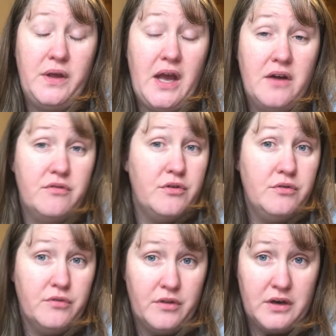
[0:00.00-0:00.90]
we have
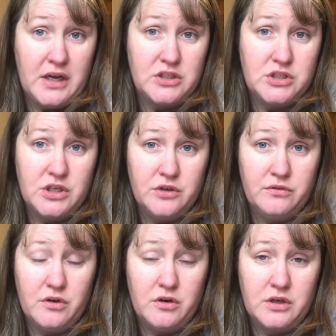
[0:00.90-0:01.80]
food for the next year
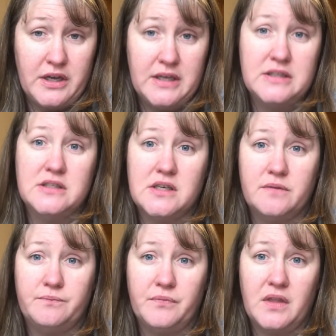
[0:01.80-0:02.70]
for our kids
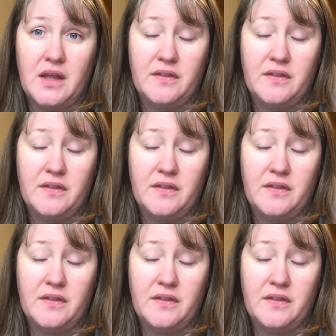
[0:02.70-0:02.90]
and